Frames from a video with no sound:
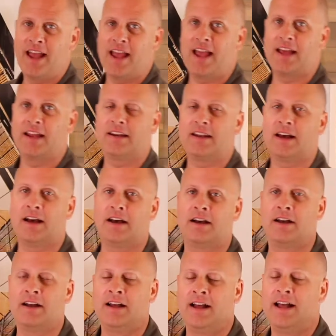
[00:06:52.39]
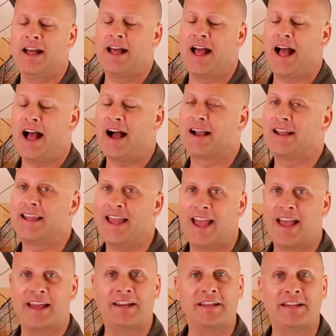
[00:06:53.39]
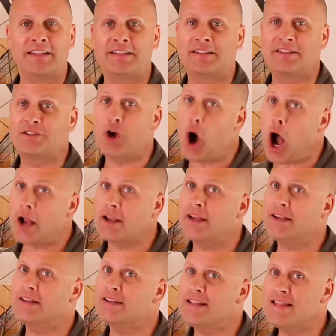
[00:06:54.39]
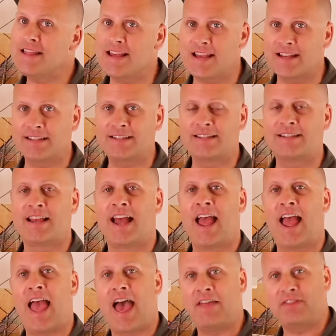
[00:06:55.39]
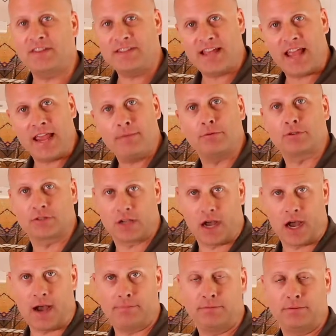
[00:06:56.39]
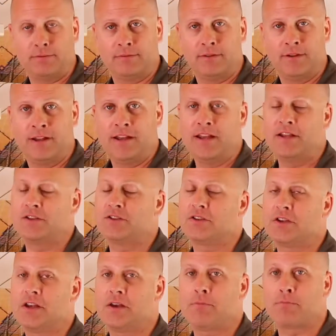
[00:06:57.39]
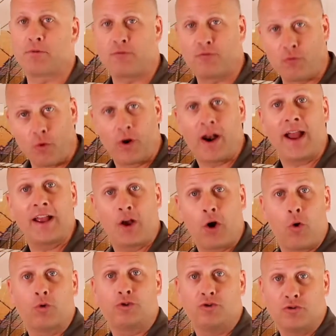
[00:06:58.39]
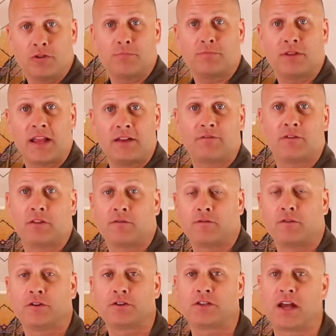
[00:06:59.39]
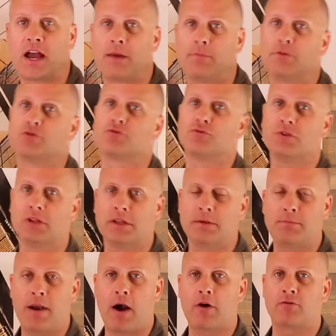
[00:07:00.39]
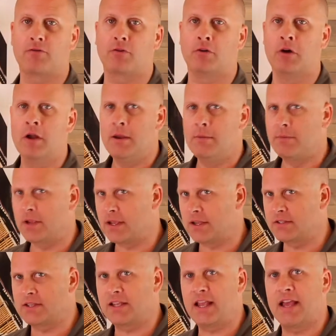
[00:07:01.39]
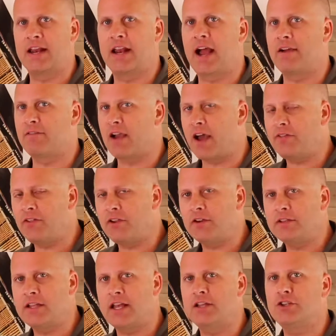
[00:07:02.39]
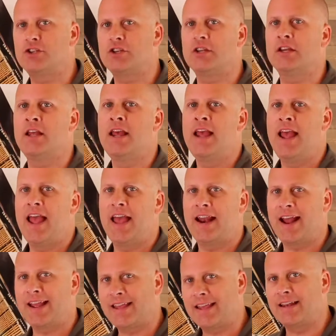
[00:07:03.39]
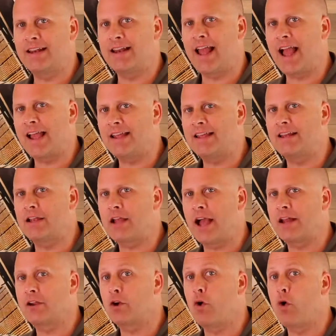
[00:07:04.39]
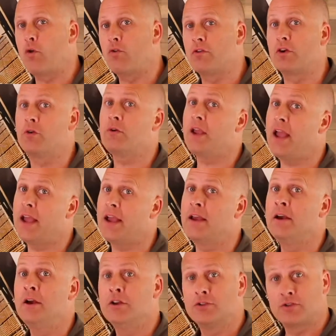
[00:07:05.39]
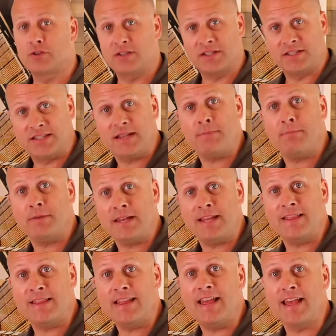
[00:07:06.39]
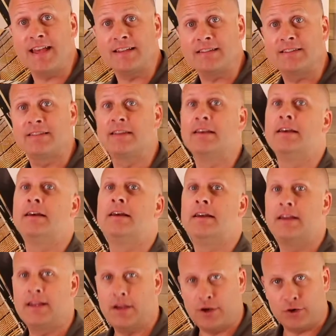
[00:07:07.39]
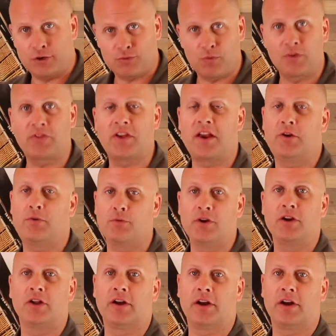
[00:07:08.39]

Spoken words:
And again, talking to this at the tabletop is, before I go to the plane for the first time, is really powerful, because again, I've got their attention and I can kind of go over, okay, so the sim did this, here's what the real